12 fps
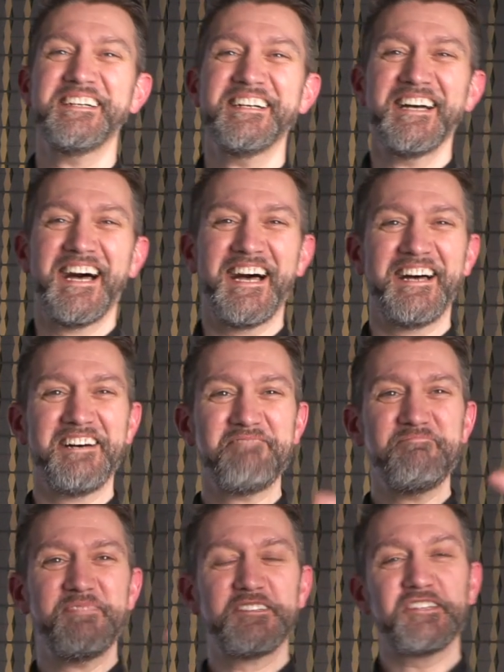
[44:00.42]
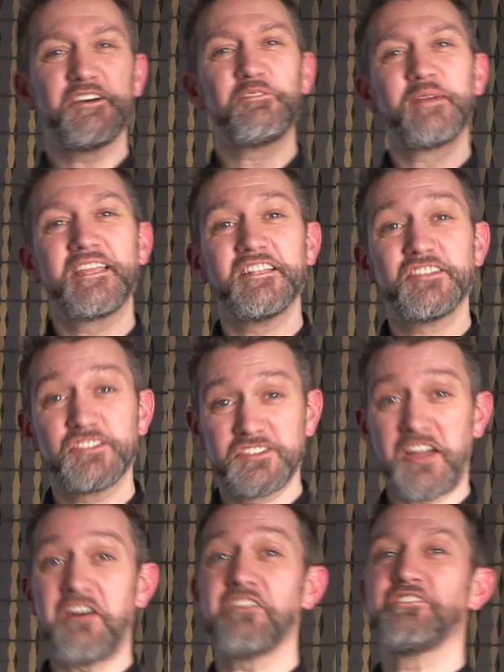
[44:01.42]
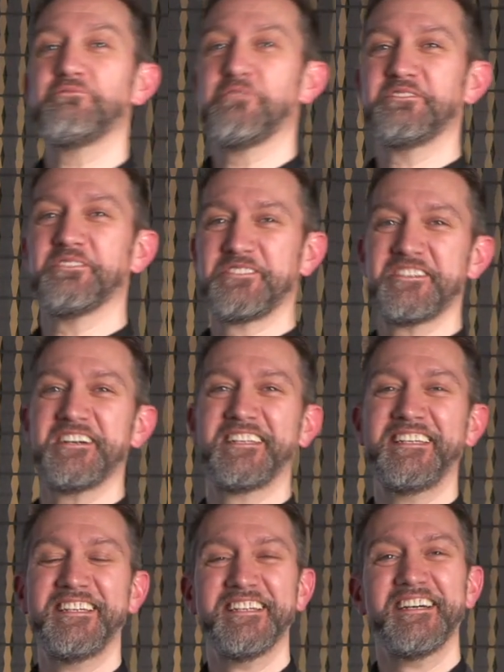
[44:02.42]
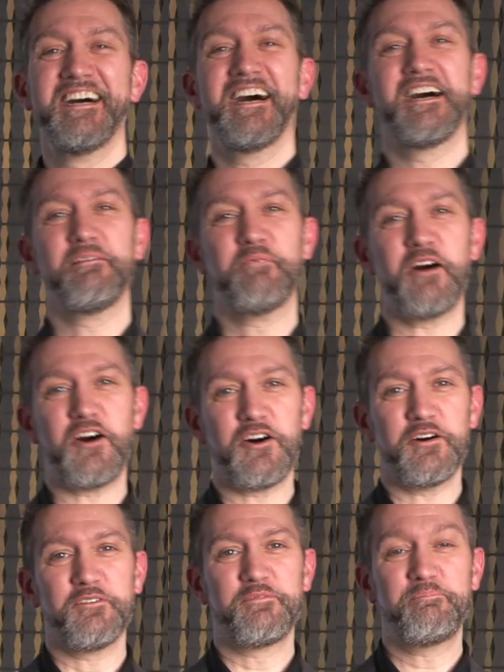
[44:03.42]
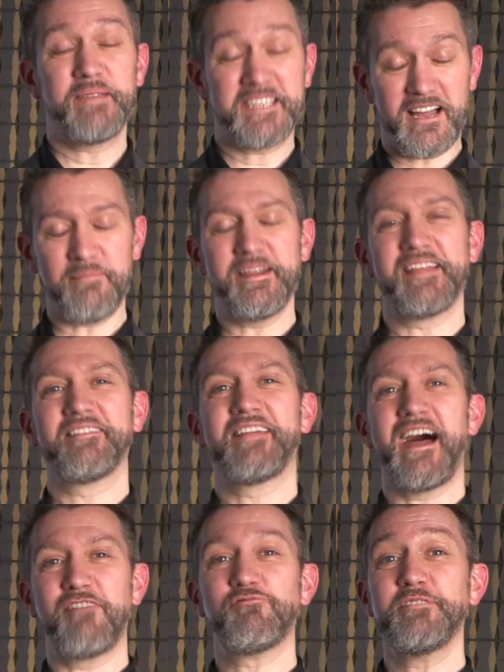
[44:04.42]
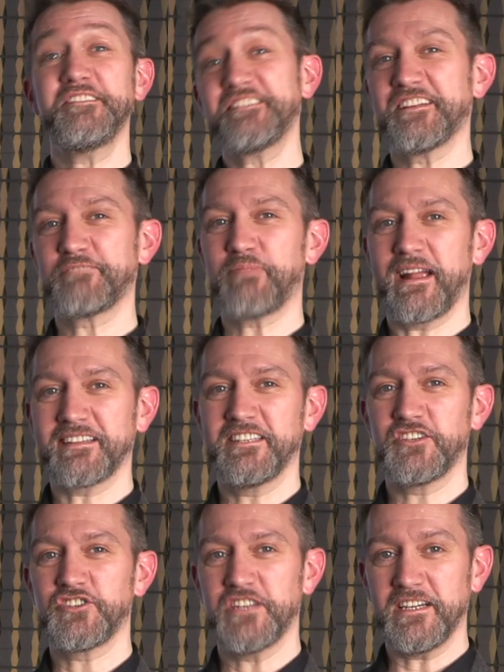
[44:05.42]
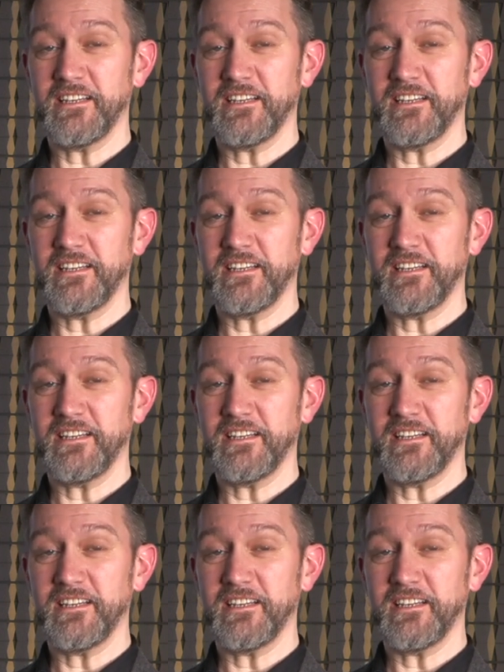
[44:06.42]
So we can start you on your journey of becoming that research practitioner.